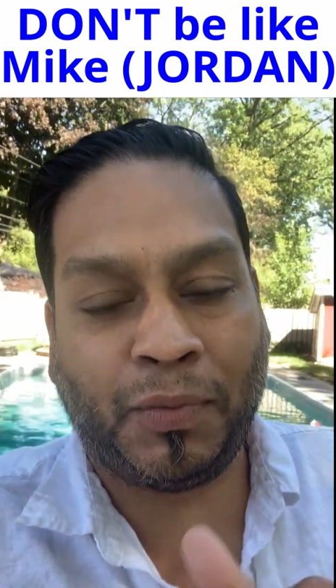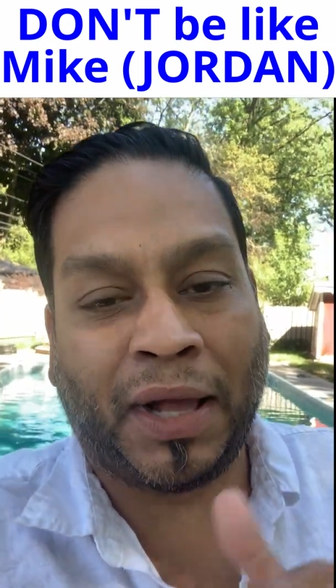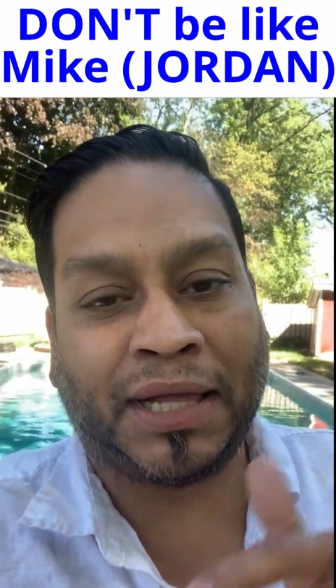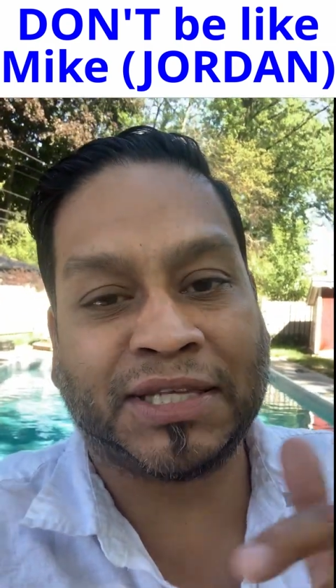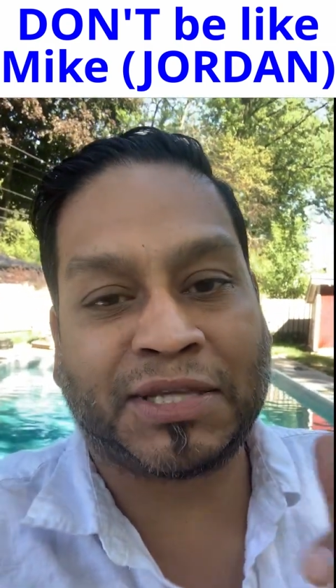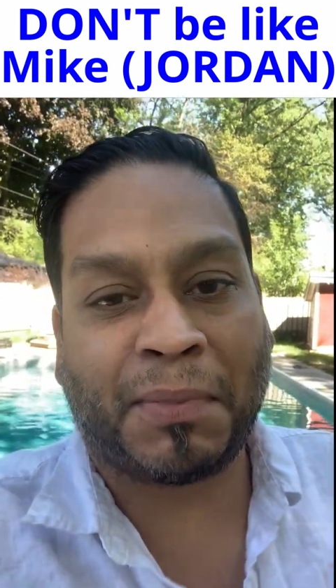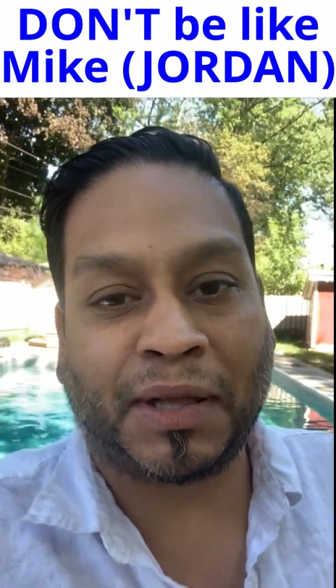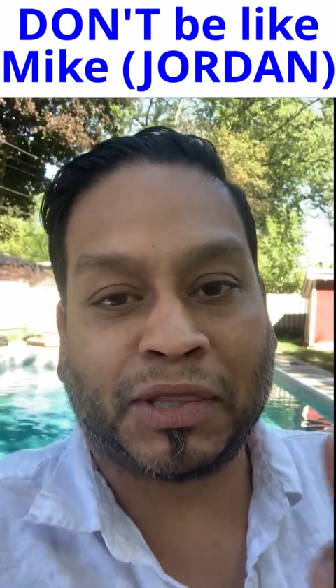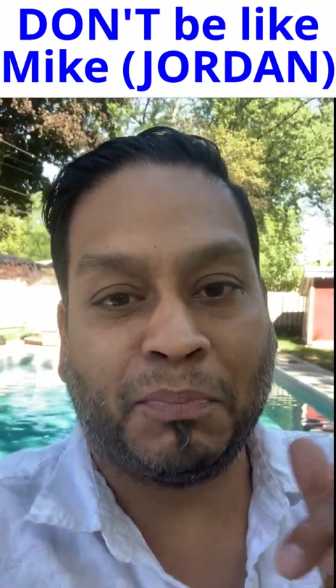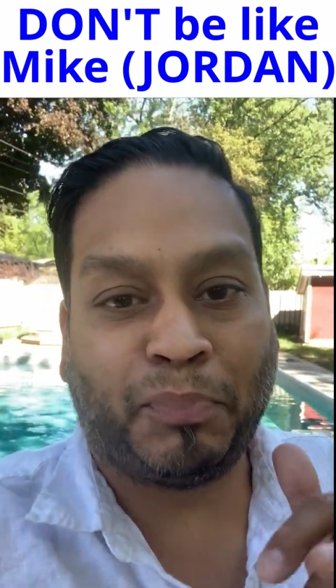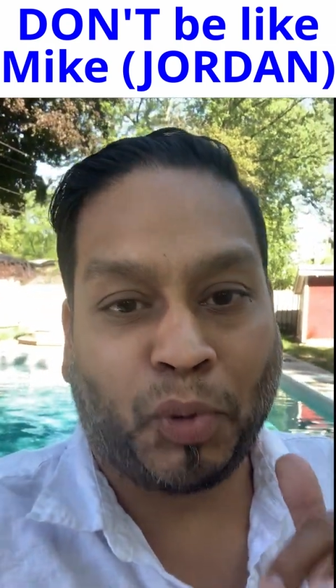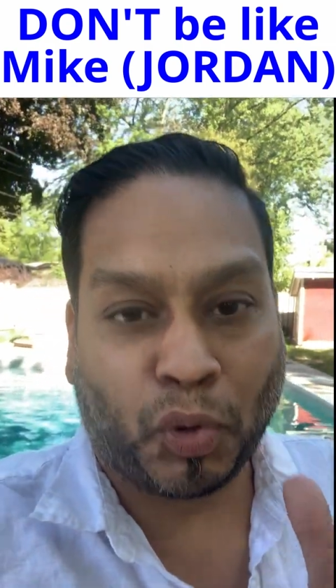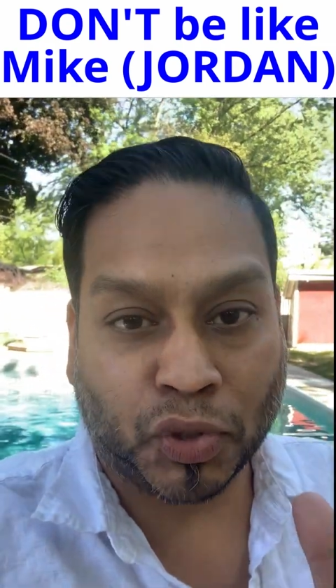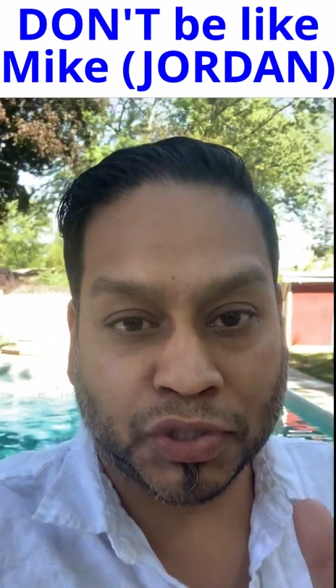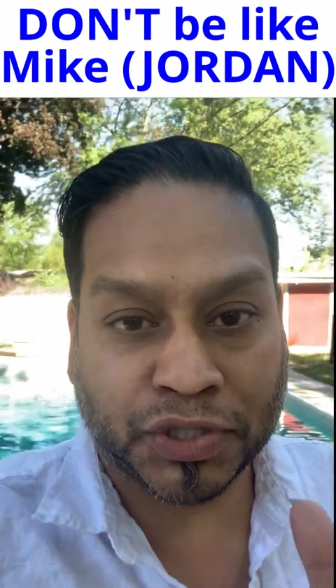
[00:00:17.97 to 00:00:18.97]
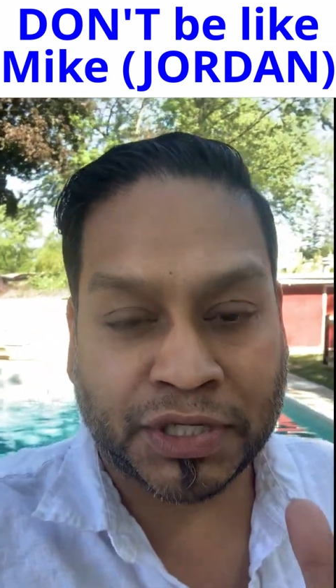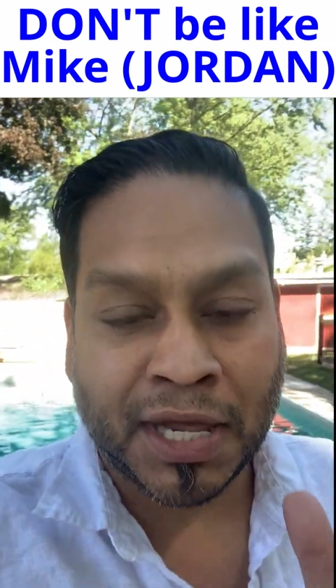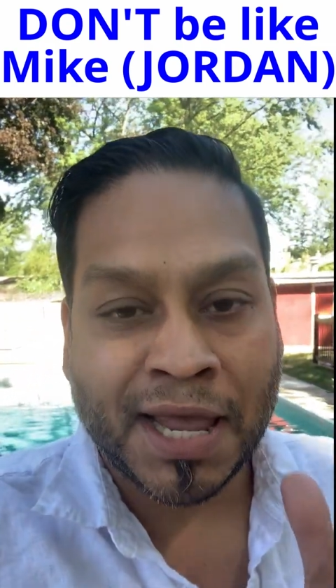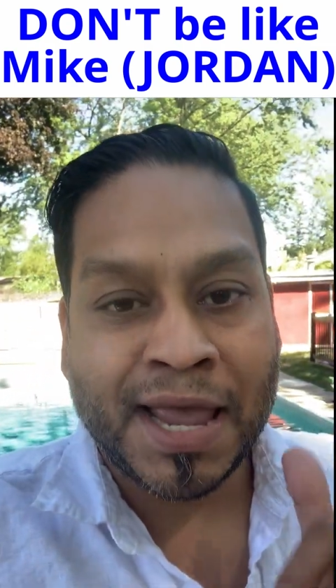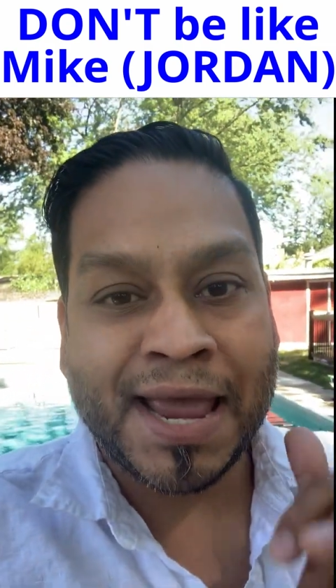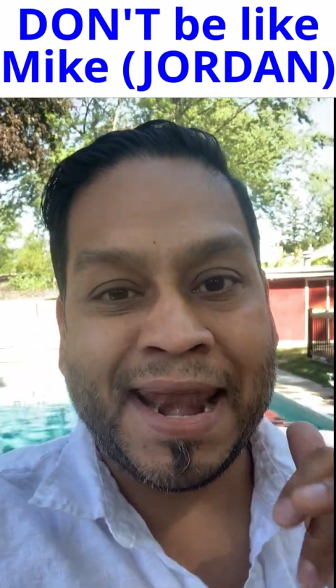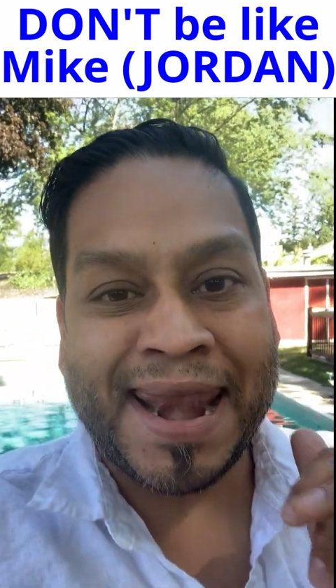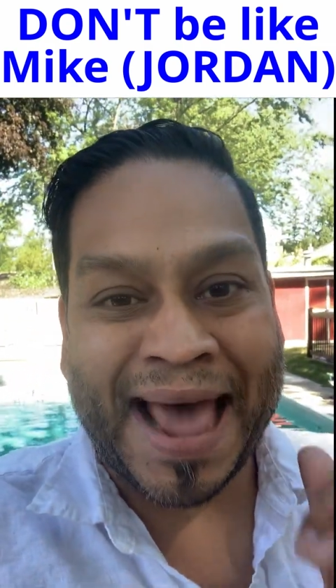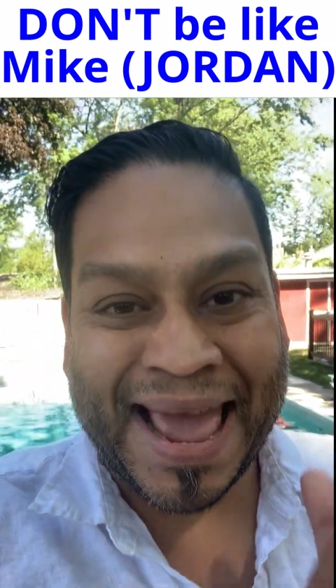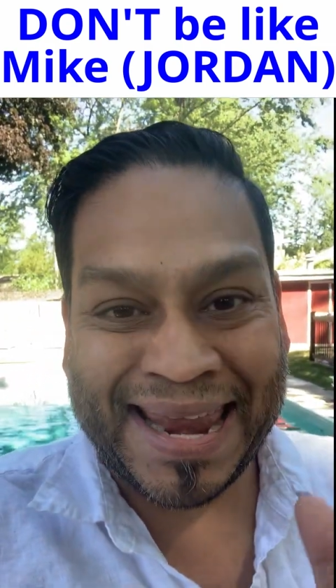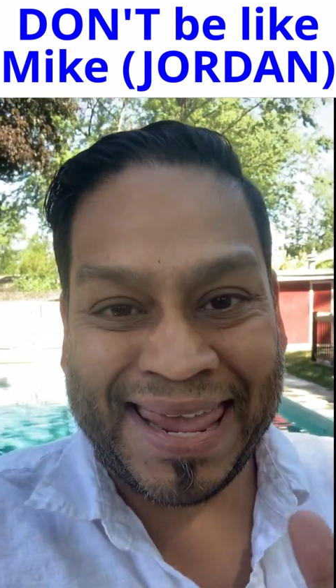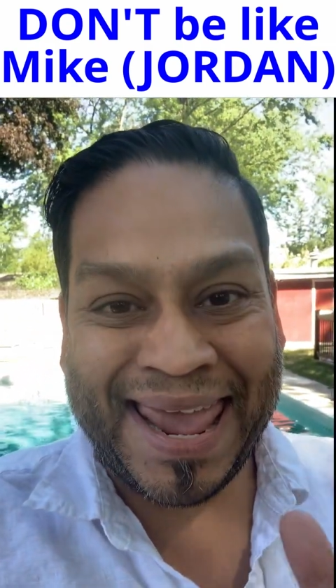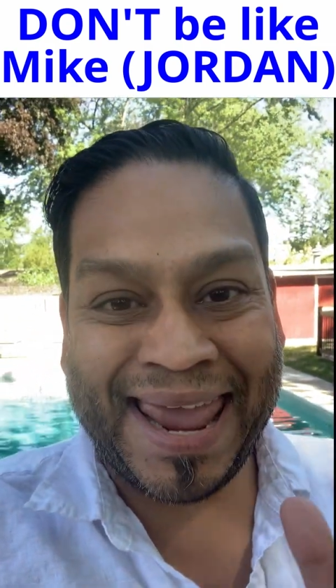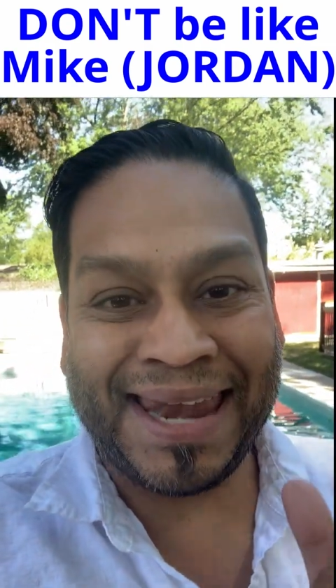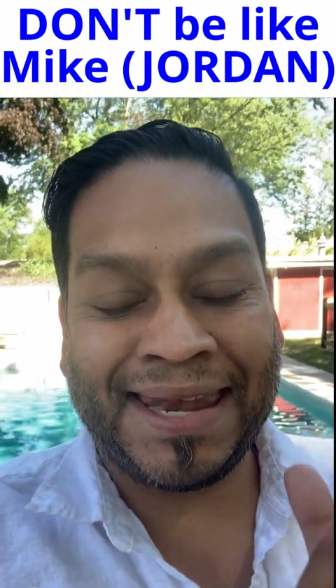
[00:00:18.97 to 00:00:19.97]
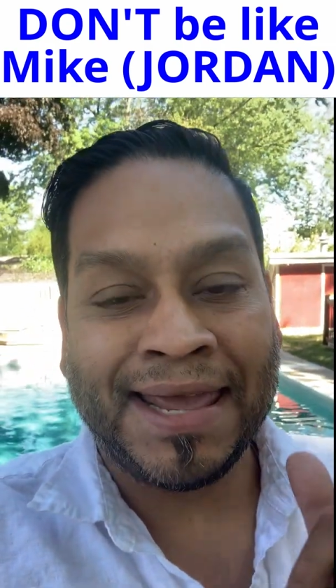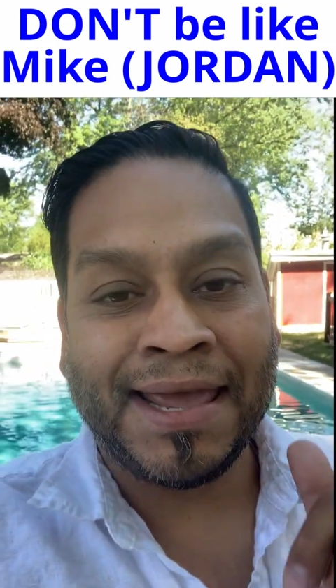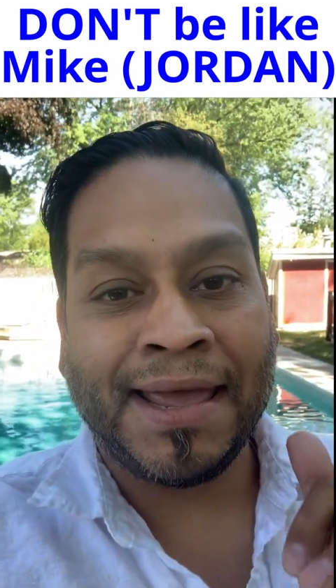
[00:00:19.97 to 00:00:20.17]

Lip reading: Well, it's about the Bulls 98.